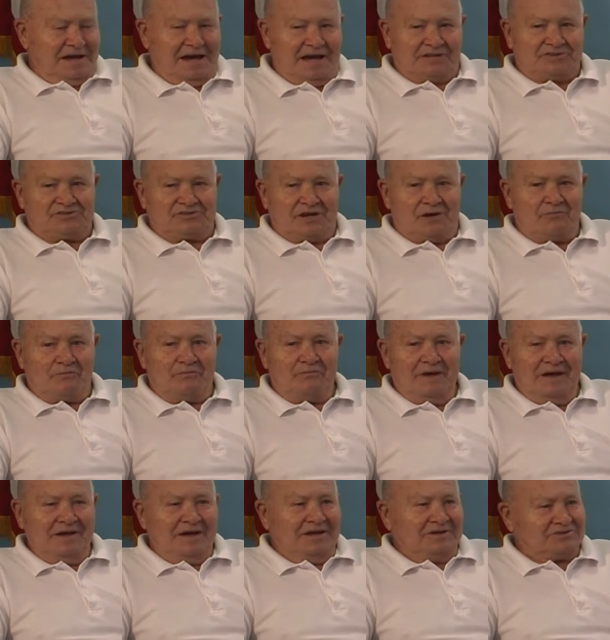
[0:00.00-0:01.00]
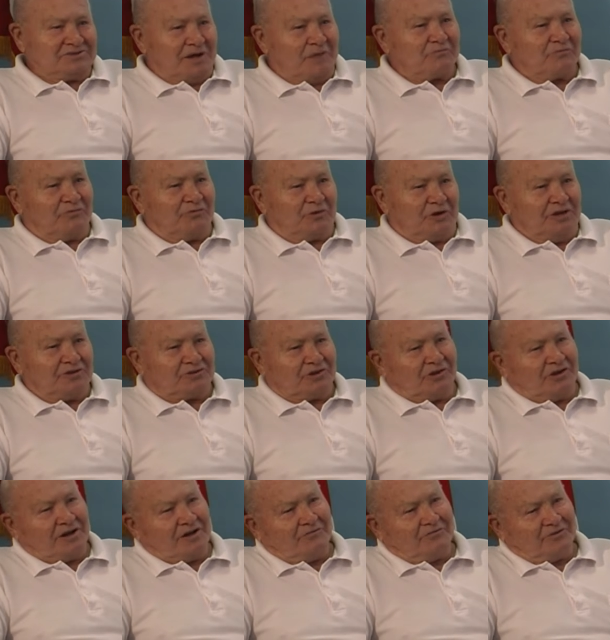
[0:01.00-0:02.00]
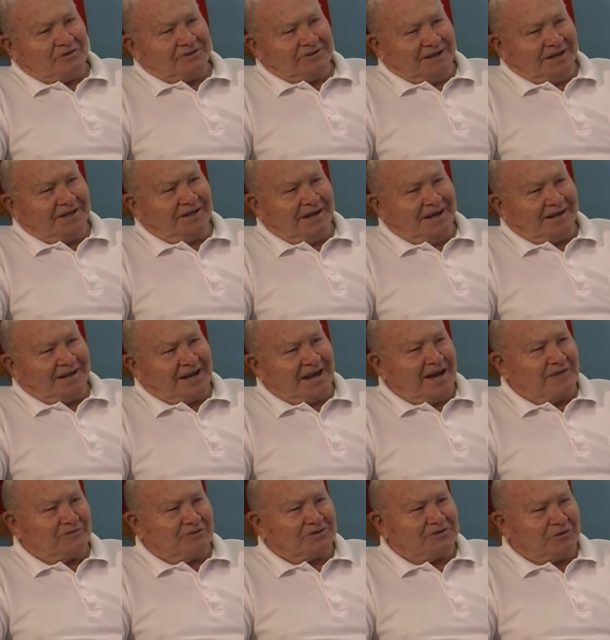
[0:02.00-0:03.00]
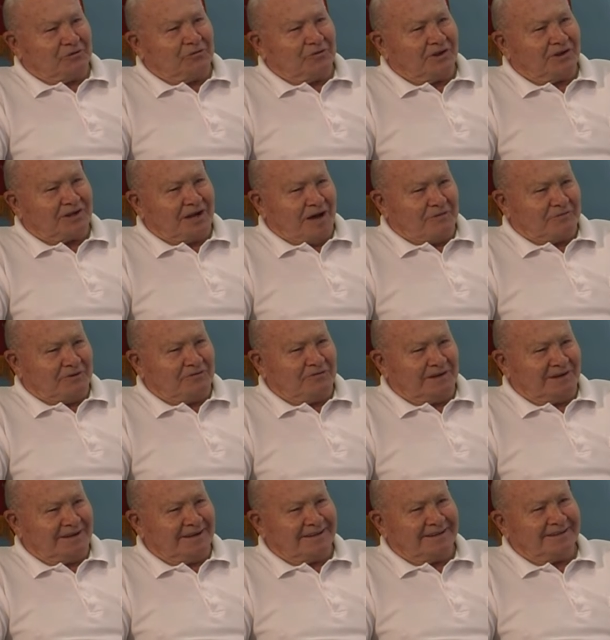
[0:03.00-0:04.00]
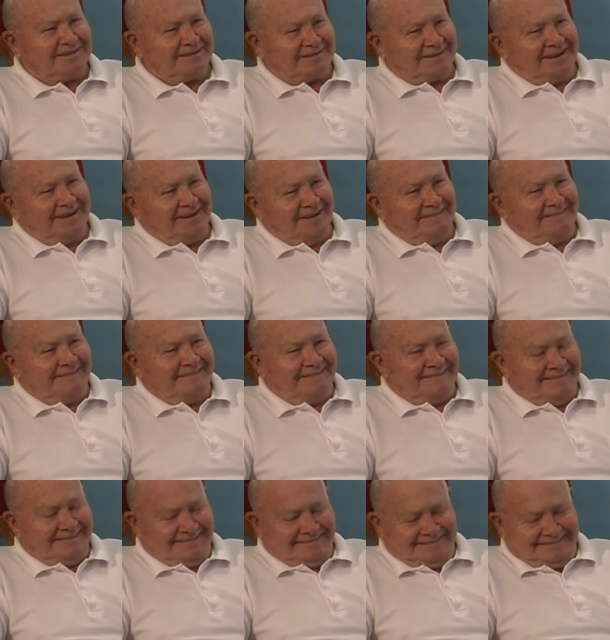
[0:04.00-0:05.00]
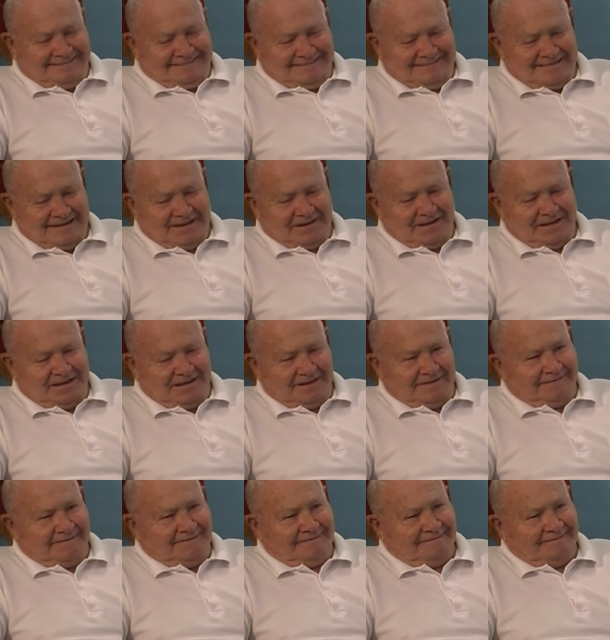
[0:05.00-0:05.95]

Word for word: had some, some creature comforts and it had a canvas over the top of it at least. Yeah. And this is about